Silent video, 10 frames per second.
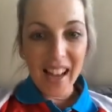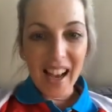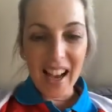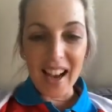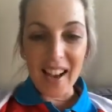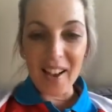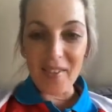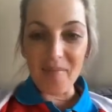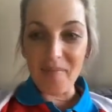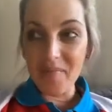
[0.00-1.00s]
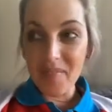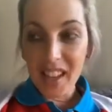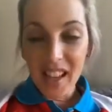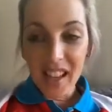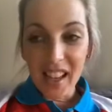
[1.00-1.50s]

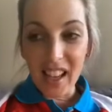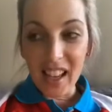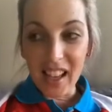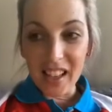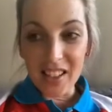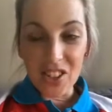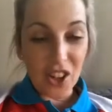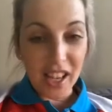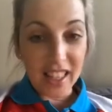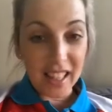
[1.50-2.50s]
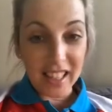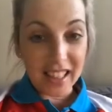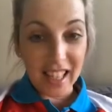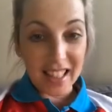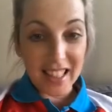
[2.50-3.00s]
And I think
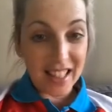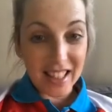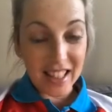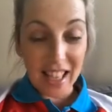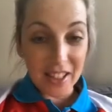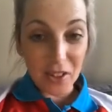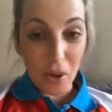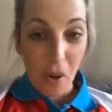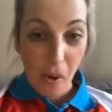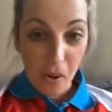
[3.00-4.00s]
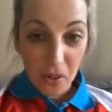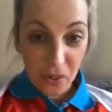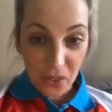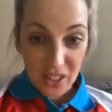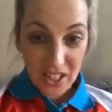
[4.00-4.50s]
that's all
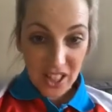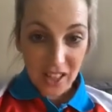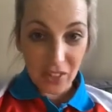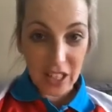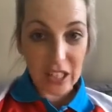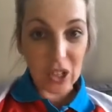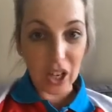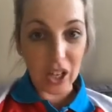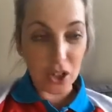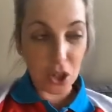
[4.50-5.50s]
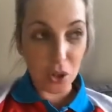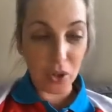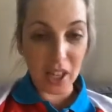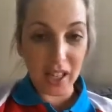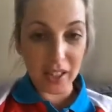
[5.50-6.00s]
for this evening. So
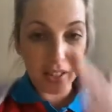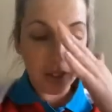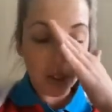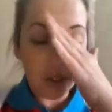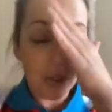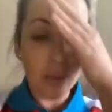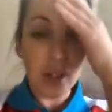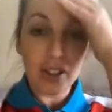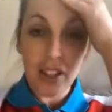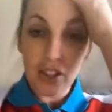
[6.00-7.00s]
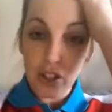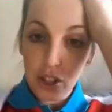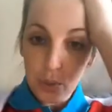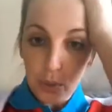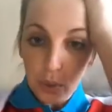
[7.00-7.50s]
shorter one than
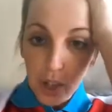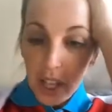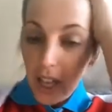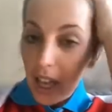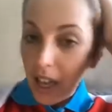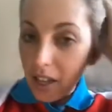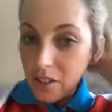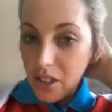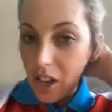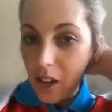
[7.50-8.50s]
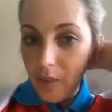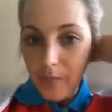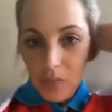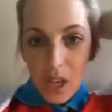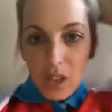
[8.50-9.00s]
usual. And
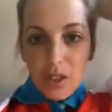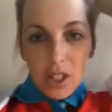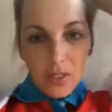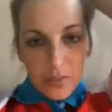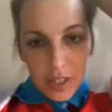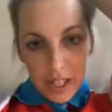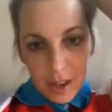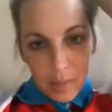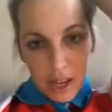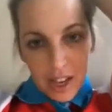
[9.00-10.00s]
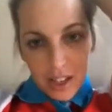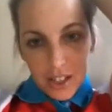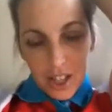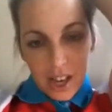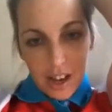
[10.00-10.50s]
don't forget
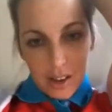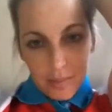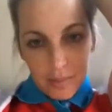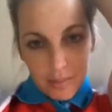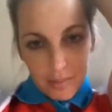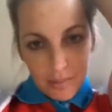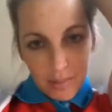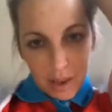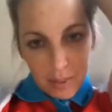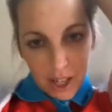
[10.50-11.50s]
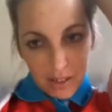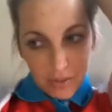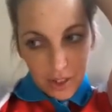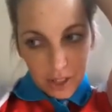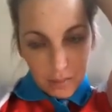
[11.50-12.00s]
about my
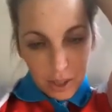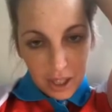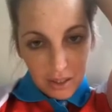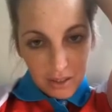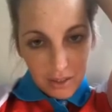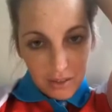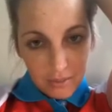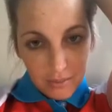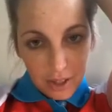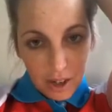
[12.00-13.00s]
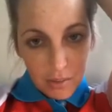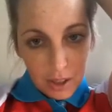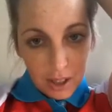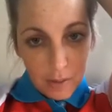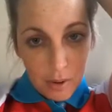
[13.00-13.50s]
megaphone because I
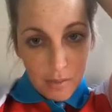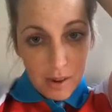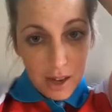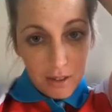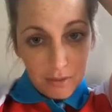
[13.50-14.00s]
really want one.